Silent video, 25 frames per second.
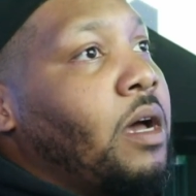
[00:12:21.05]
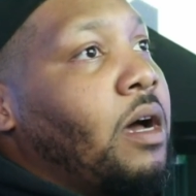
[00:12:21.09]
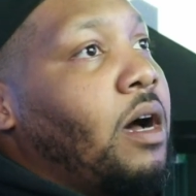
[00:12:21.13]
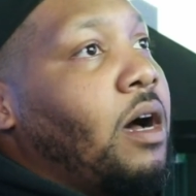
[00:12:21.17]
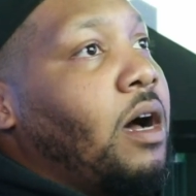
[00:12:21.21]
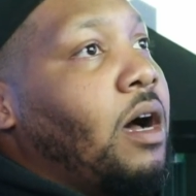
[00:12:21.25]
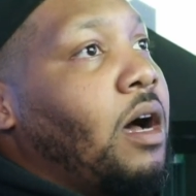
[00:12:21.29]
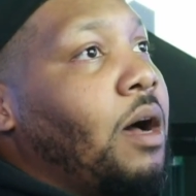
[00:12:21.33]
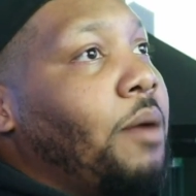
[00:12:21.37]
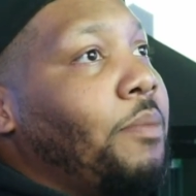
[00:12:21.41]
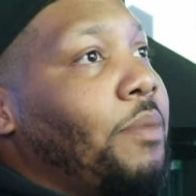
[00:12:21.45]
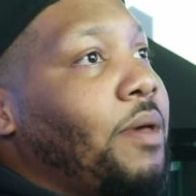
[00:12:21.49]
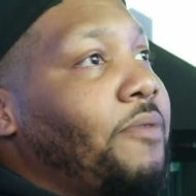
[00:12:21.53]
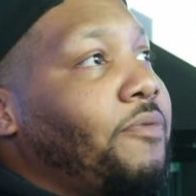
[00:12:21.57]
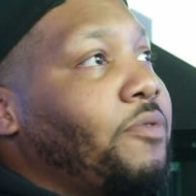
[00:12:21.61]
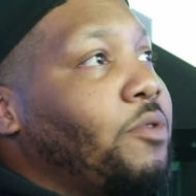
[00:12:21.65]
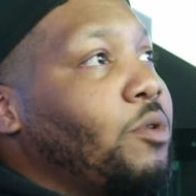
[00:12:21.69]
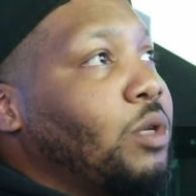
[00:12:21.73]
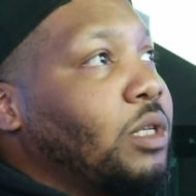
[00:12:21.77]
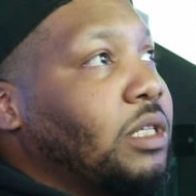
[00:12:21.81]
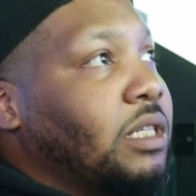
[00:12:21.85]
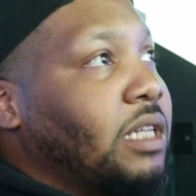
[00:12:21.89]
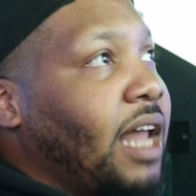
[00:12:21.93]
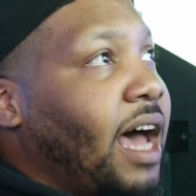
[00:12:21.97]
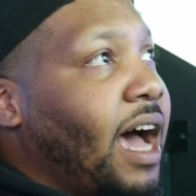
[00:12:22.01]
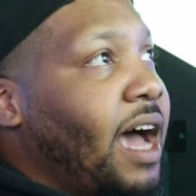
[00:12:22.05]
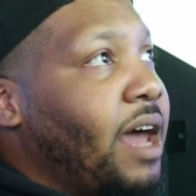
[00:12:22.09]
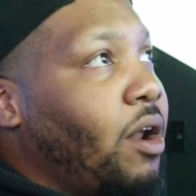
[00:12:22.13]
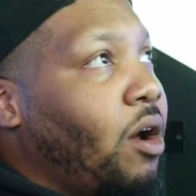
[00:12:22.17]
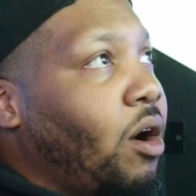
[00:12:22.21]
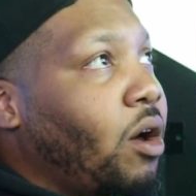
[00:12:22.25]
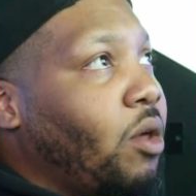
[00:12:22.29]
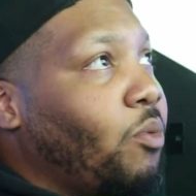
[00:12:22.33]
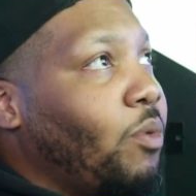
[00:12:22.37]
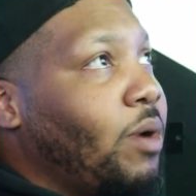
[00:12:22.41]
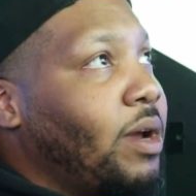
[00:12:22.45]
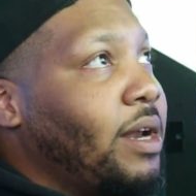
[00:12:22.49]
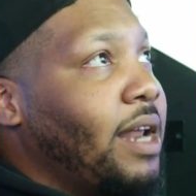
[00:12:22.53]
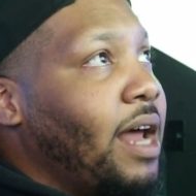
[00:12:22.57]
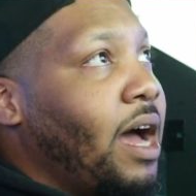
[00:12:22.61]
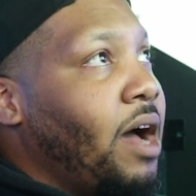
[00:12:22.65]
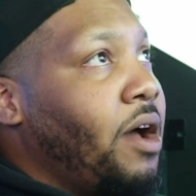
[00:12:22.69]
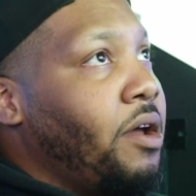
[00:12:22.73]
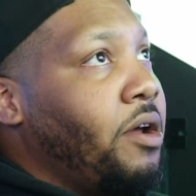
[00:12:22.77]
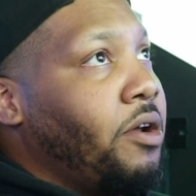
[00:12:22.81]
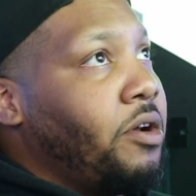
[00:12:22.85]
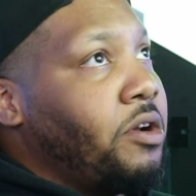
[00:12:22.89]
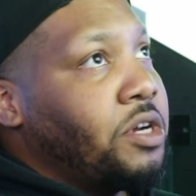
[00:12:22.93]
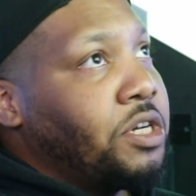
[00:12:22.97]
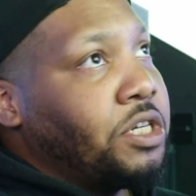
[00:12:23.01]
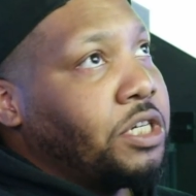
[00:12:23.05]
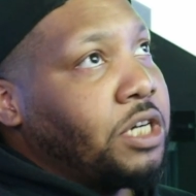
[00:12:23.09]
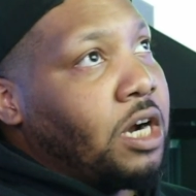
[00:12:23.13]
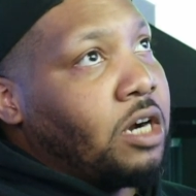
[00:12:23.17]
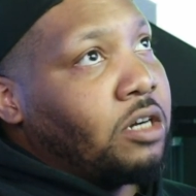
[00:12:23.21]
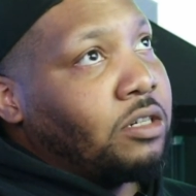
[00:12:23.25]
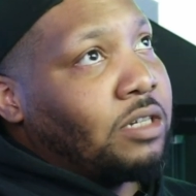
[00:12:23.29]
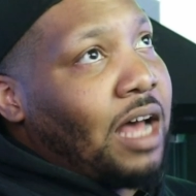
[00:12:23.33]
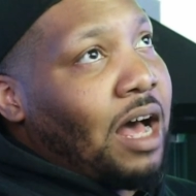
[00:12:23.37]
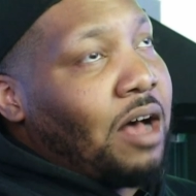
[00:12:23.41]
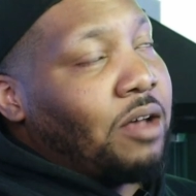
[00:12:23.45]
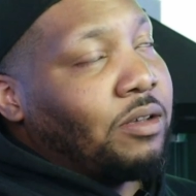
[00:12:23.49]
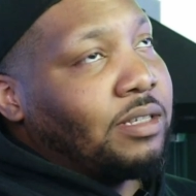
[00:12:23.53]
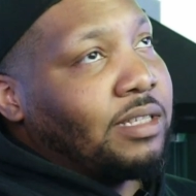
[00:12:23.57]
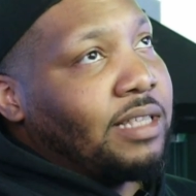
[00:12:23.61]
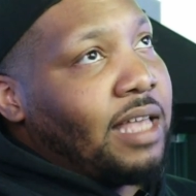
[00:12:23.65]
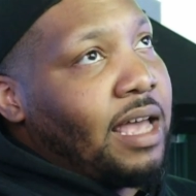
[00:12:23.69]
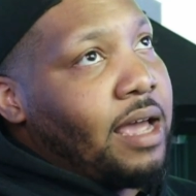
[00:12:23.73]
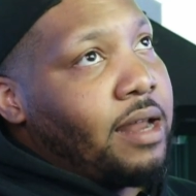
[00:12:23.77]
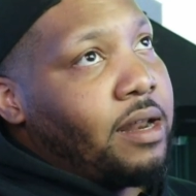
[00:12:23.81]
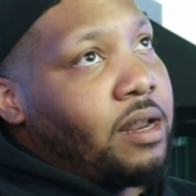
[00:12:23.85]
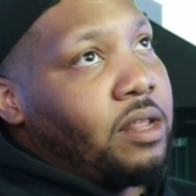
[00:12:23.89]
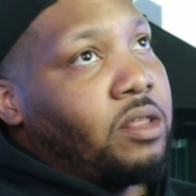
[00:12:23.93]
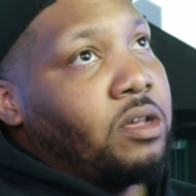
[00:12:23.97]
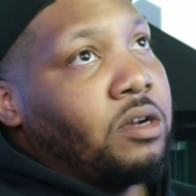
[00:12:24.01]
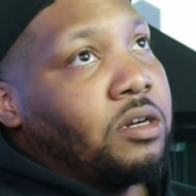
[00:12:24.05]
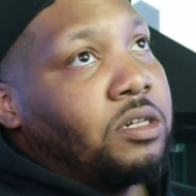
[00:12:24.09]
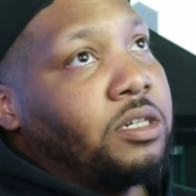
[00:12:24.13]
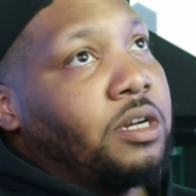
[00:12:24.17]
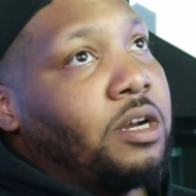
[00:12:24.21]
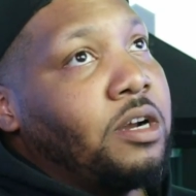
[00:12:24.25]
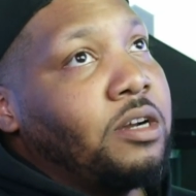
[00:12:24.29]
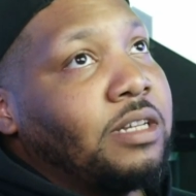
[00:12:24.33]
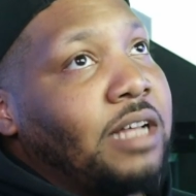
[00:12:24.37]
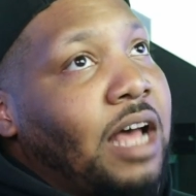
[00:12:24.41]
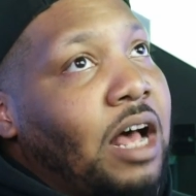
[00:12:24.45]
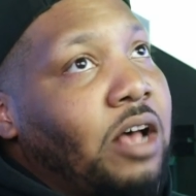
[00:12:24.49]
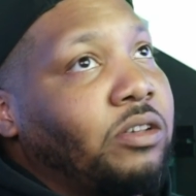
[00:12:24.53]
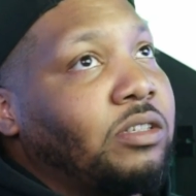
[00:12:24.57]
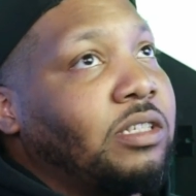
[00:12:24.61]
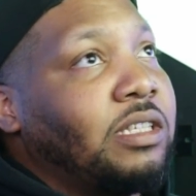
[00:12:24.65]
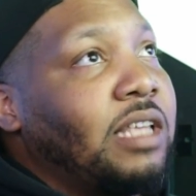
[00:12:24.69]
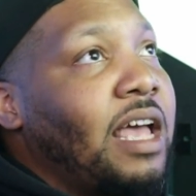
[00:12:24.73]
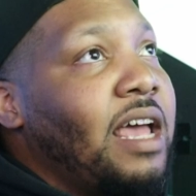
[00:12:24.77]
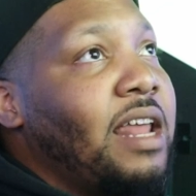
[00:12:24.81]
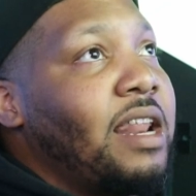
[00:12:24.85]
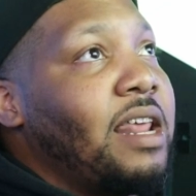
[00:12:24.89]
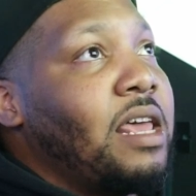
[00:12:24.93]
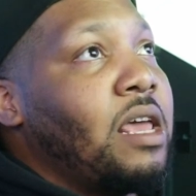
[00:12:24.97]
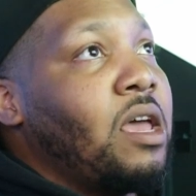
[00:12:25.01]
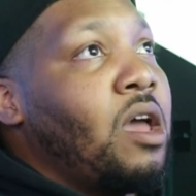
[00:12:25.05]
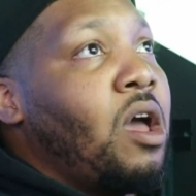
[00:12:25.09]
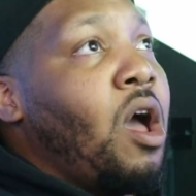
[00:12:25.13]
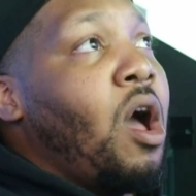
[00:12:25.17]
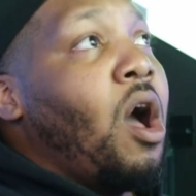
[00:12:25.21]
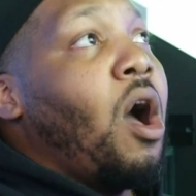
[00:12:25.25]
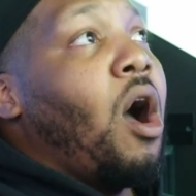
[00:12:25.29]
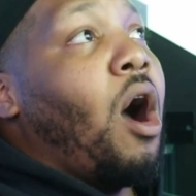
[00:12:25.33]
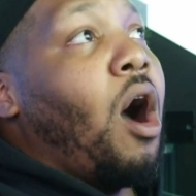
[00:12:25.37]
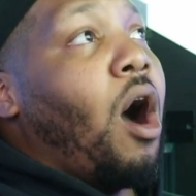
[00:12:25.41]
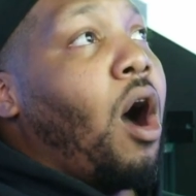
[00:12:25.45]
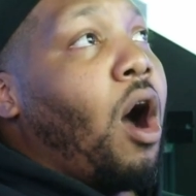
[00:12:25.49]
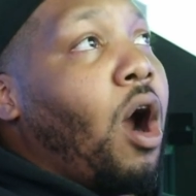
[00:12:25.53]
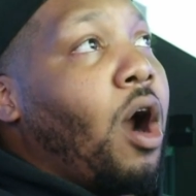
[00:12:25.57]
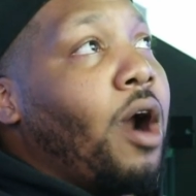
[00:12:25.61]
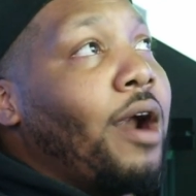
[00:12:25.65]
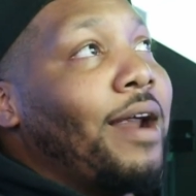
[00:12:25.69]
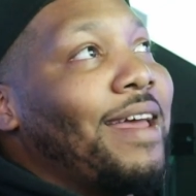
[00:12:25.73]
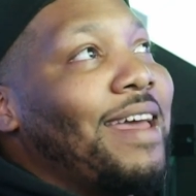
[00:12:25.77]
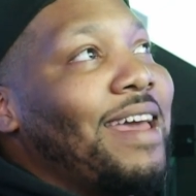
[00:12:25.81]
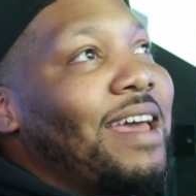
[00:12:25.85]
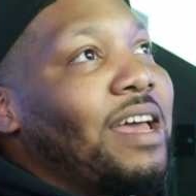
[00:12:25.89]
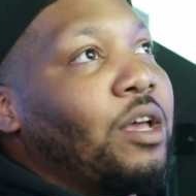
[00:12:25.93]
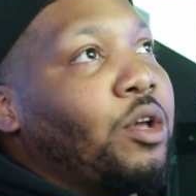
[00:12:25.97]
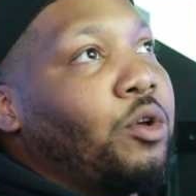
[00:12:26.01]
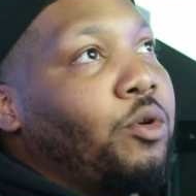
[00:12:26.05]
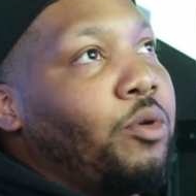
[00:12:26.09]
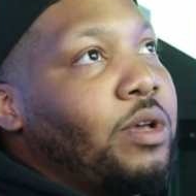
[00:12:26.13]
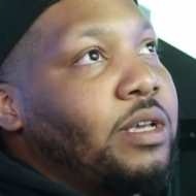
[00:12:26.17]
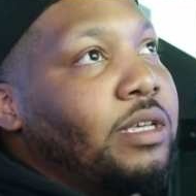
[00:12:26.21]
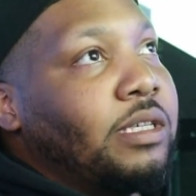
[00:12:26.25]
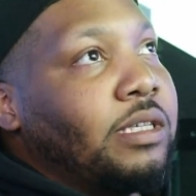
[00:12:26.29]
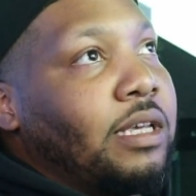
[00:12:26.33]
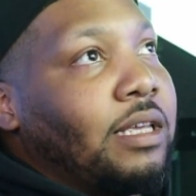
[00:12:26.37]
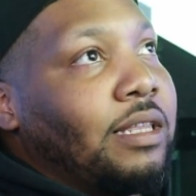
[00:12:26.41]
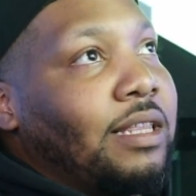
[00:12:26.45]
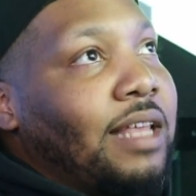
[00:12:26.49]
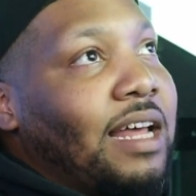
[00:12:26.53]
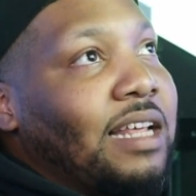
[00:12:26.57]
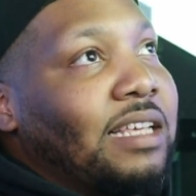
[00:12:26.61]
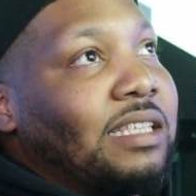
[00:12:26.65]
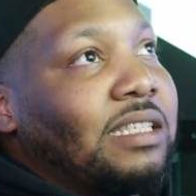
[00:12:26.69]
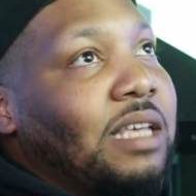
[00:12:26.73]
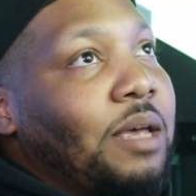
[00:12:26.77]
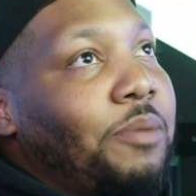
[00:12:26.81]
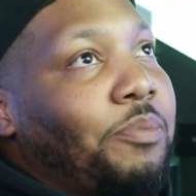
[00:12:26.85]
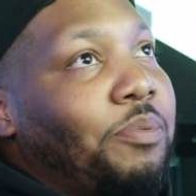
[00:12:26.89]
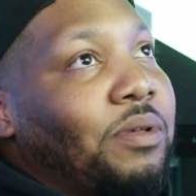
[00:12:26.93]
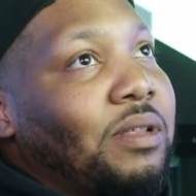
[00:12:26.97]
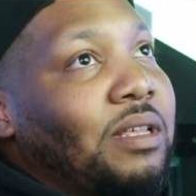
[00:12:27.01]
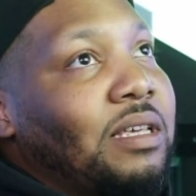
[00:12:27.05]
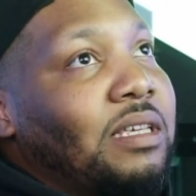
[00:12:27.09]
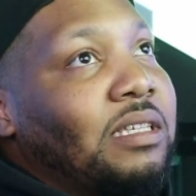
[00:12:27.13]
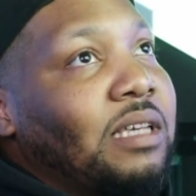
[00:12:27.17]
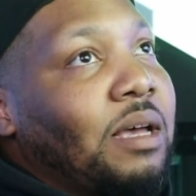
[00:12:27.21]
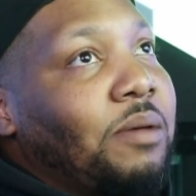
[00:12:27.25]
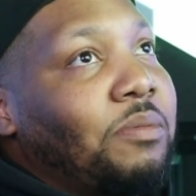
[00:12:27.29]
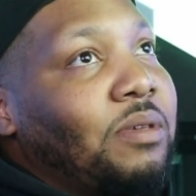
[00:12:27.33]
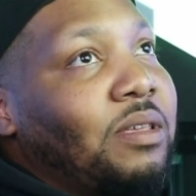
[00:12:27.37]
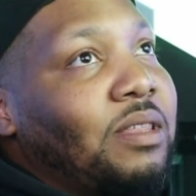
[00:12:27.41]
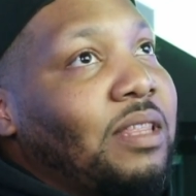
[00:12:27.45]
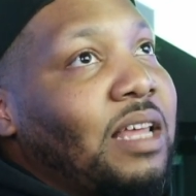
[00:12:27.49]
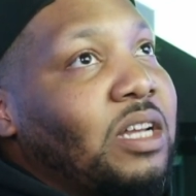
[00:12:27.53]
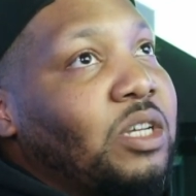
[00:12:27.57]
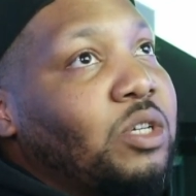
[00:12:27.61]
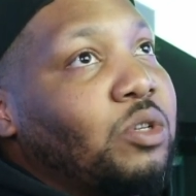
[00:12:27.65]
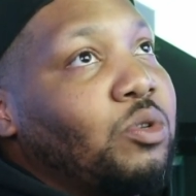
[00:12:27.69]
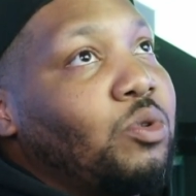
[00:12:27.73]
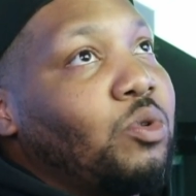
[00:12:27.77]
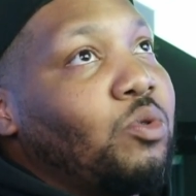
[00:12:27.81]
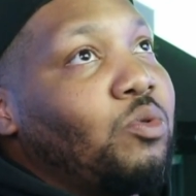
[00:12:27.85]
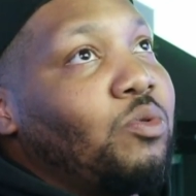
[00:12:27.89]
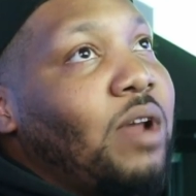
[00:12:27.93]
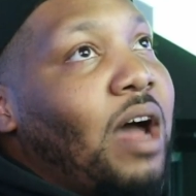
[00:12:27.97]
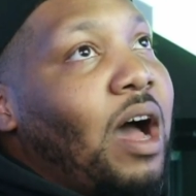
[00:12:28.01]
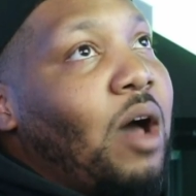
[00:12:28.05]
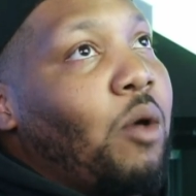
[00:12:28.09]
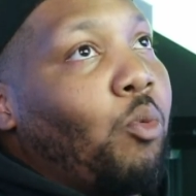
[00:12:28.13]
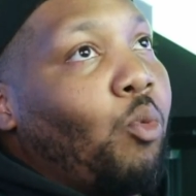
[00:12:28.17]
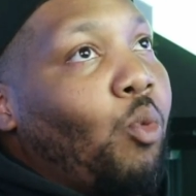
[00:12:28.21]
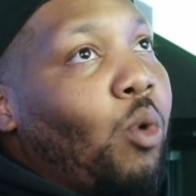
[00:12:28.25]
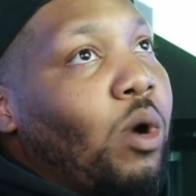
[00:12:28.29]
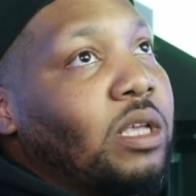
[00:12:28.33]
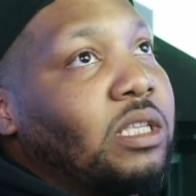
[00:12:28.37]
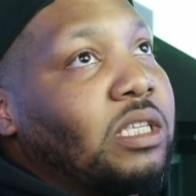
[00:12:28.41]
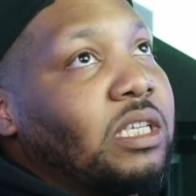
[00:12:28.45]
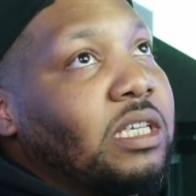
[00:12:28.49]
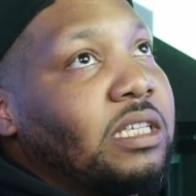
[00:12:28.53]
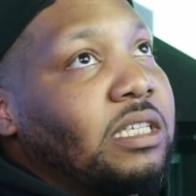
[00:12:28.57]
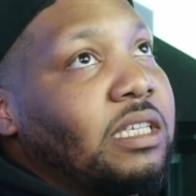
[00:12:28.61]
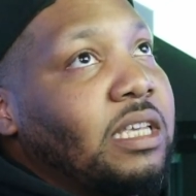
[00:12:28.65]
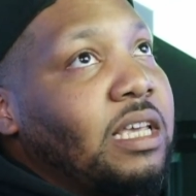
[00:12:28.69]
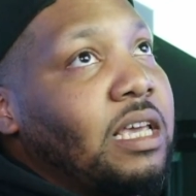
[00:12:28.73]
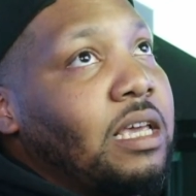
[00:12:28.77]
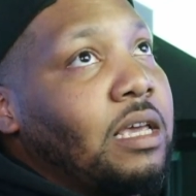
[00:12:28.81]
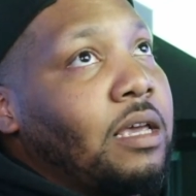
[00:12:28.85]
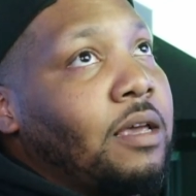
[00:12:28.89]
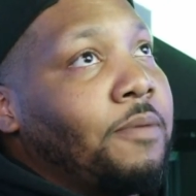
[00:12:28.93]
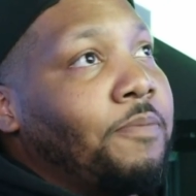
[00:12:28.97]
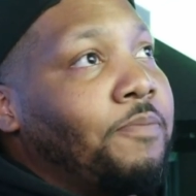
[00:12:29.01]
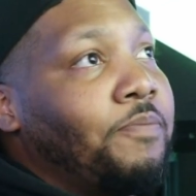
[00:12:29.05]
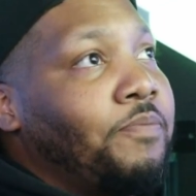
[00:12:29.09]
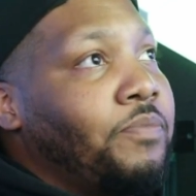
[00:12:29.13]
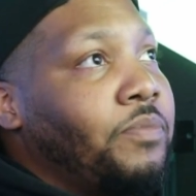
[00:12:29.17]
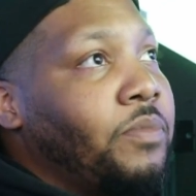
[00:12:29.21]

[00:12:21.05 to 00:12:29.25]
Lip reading: If you slide all the way down here to shares outstanding, their shares outstanding are increasing. That is typically something that you do not want to see,